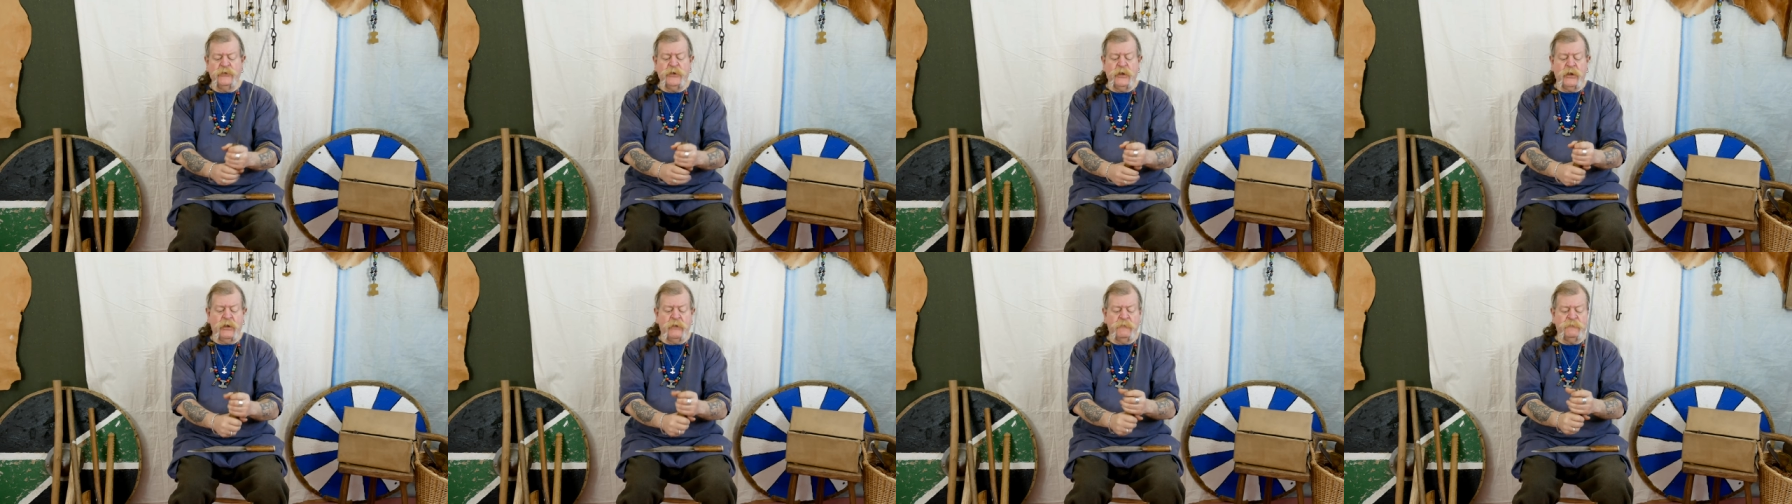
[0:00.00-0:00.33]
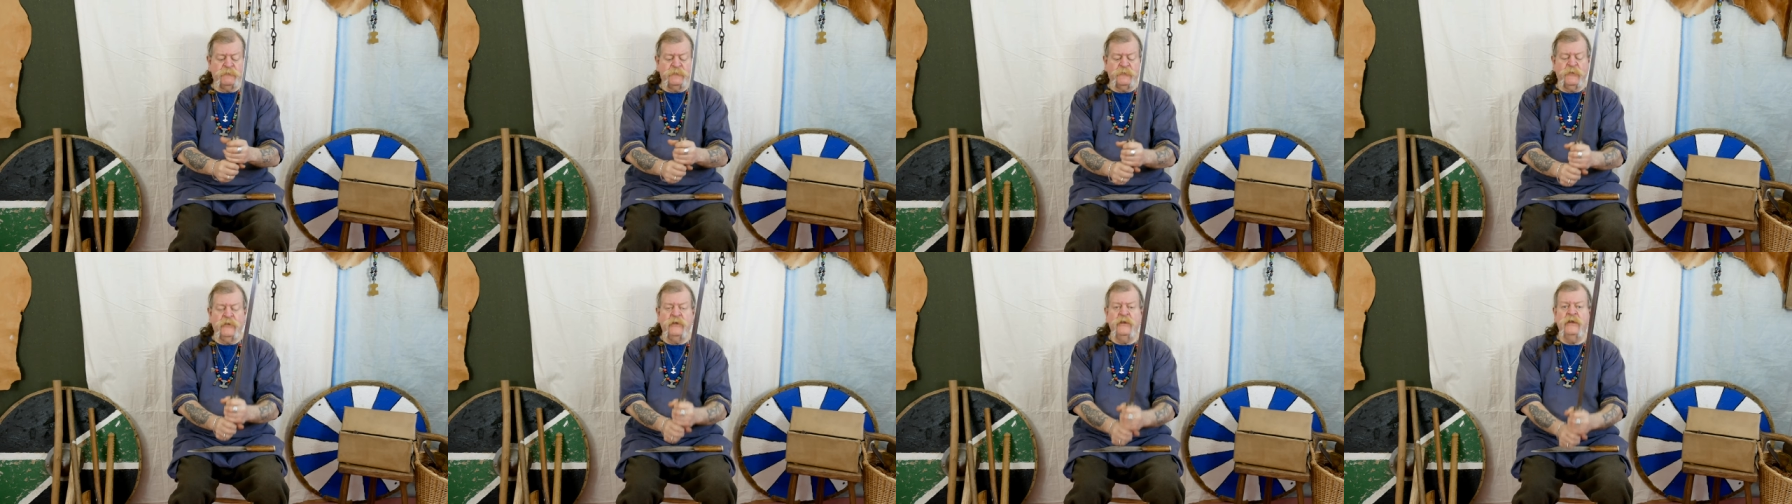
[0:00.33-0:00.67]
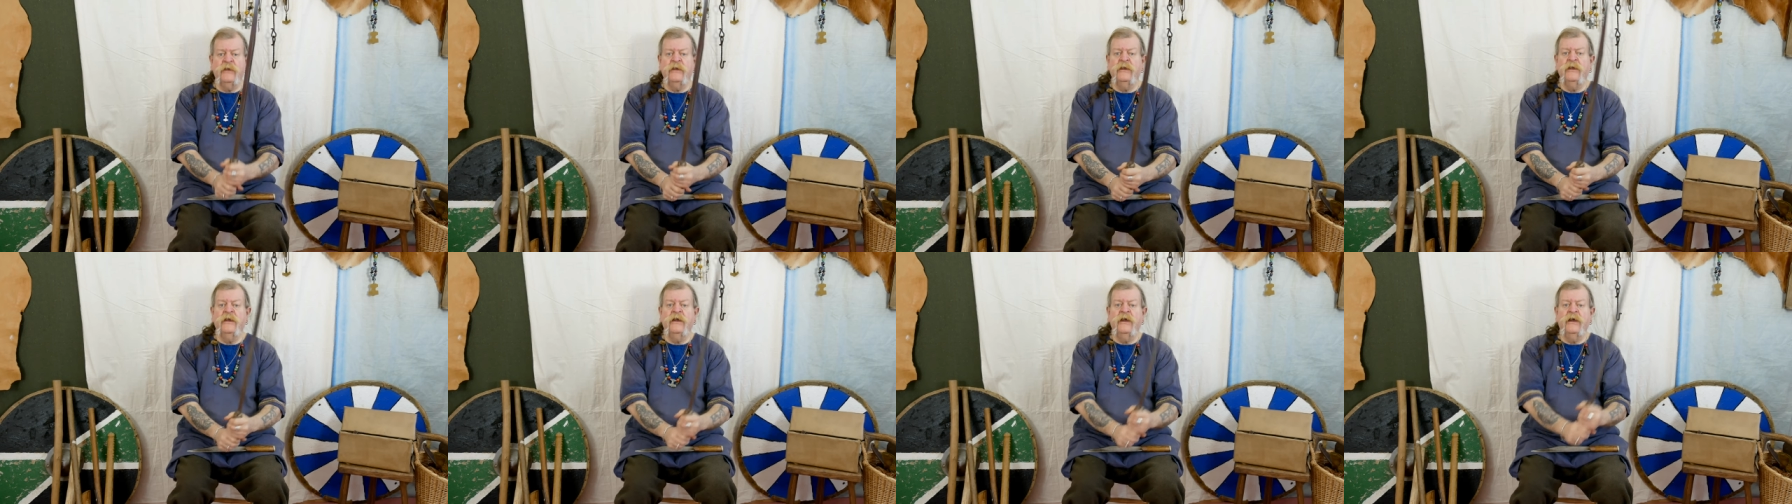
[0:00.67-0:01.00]
knife,
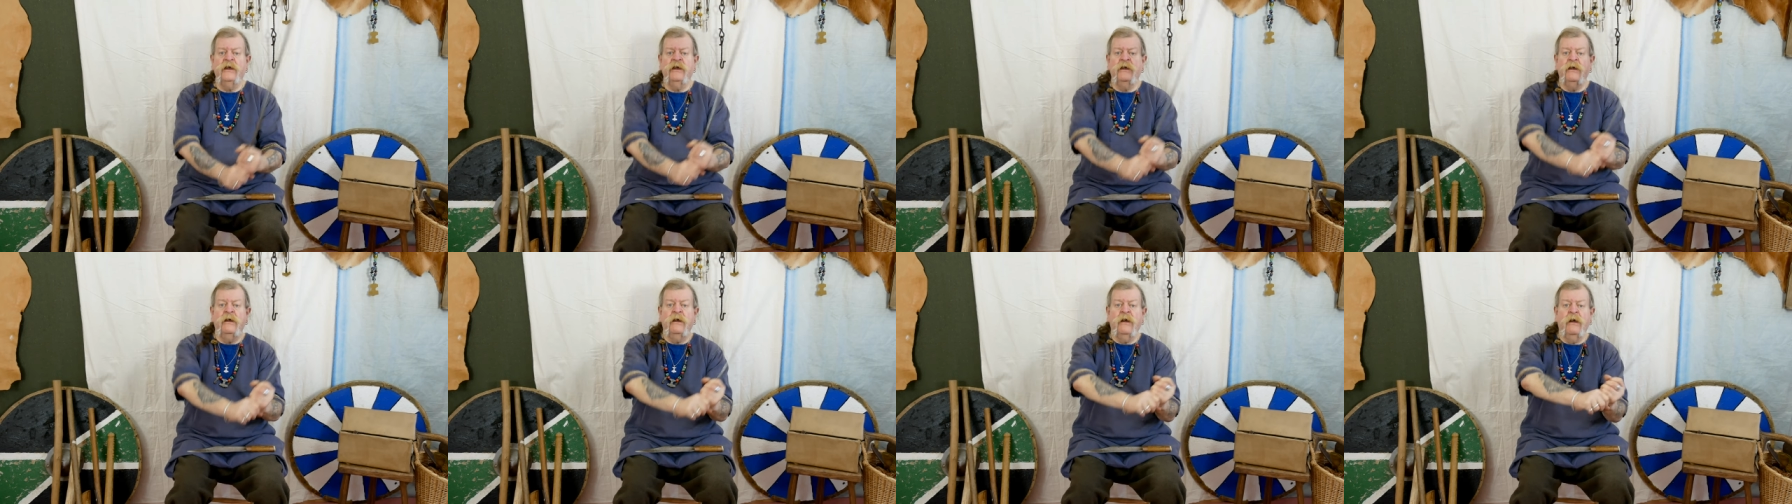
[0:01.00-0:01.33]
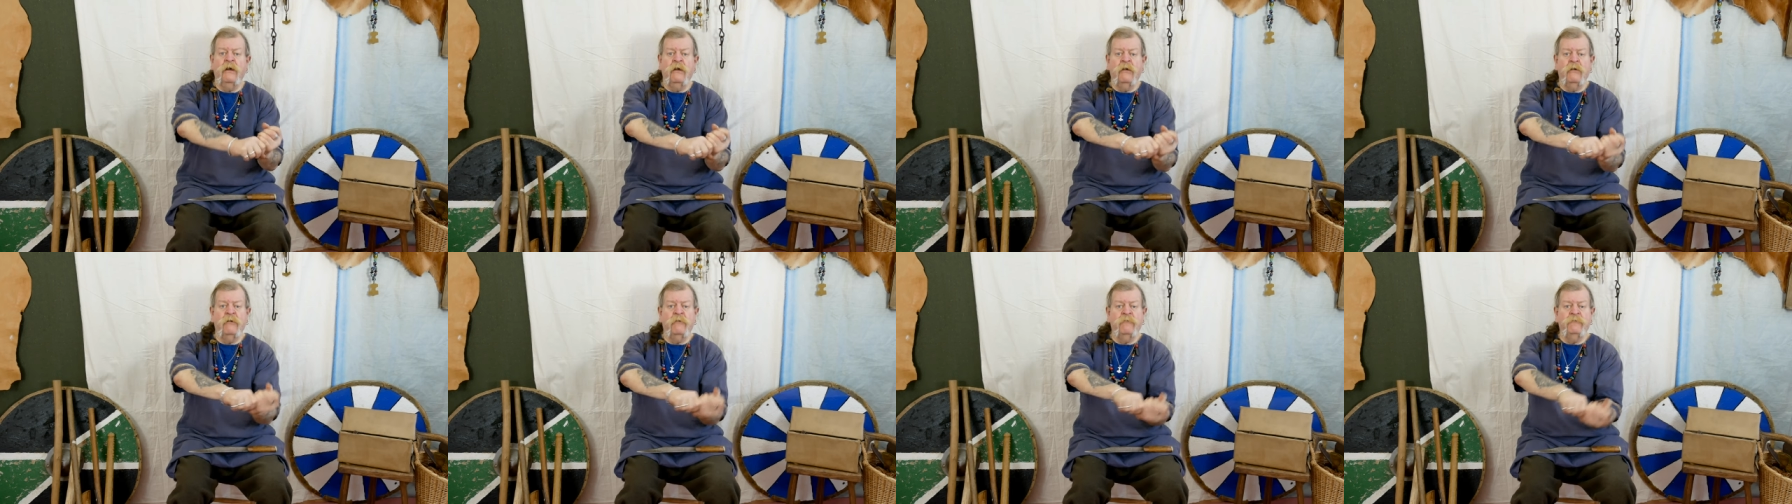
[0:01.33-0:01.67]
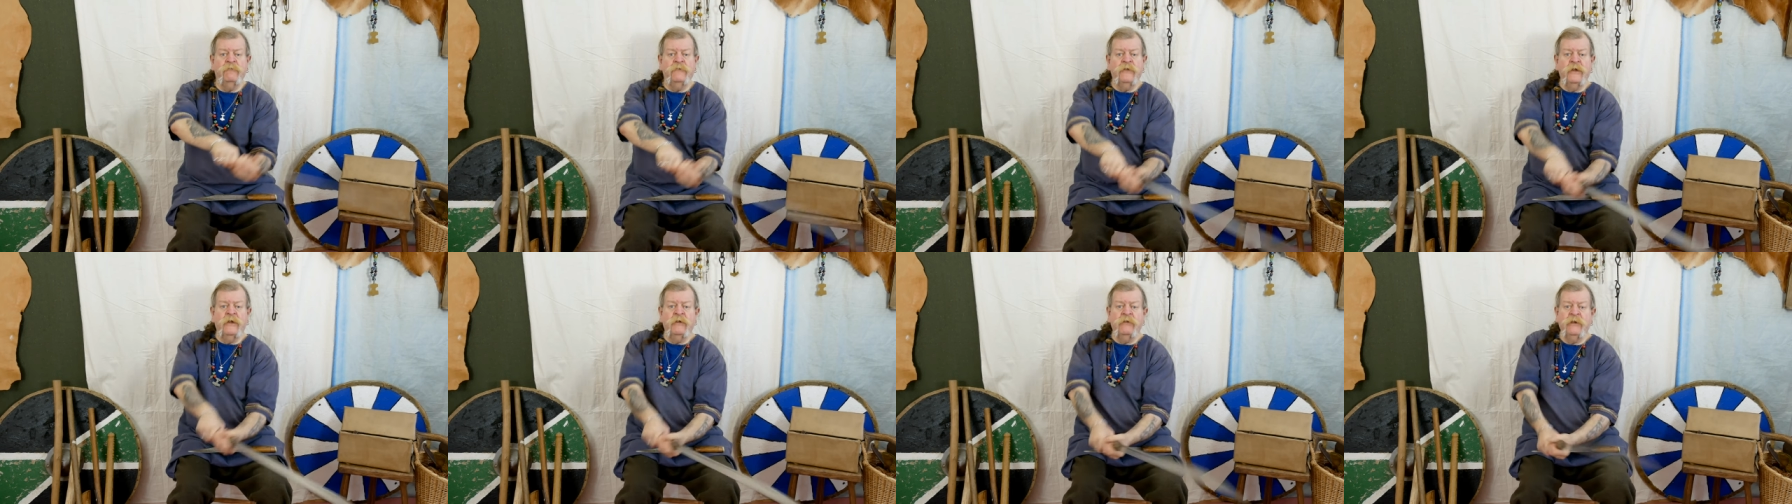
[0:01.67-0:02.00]

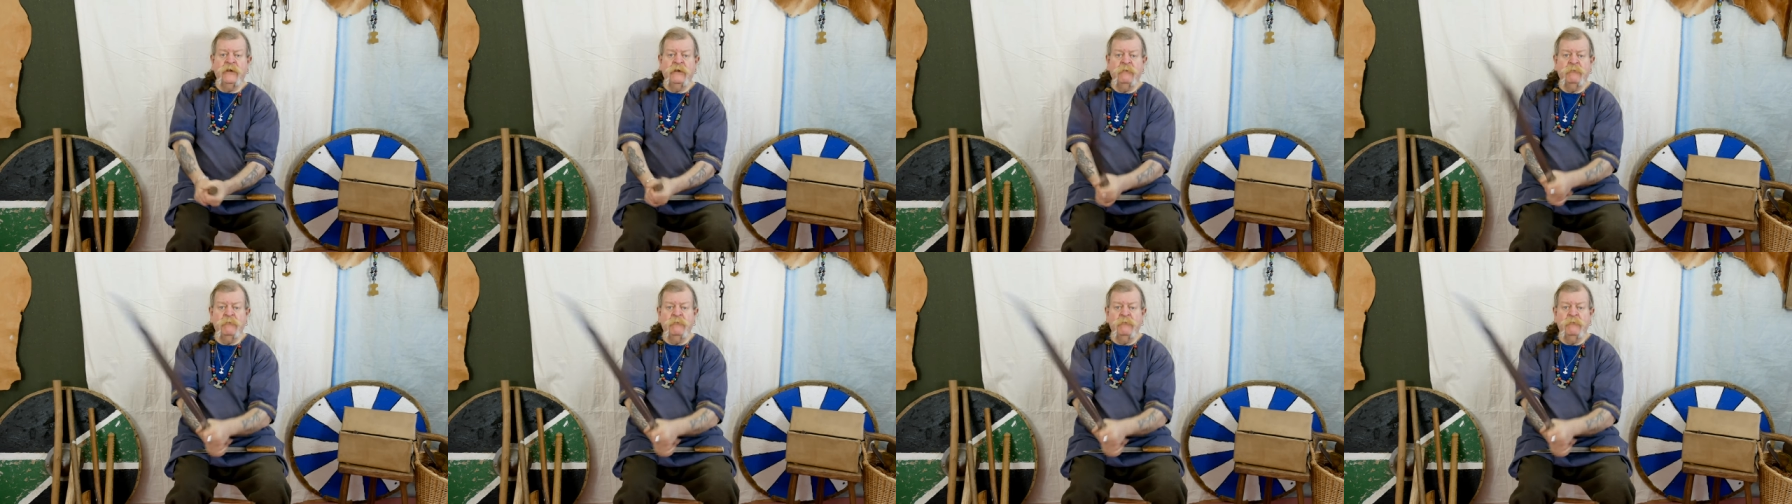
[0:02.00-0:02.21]
very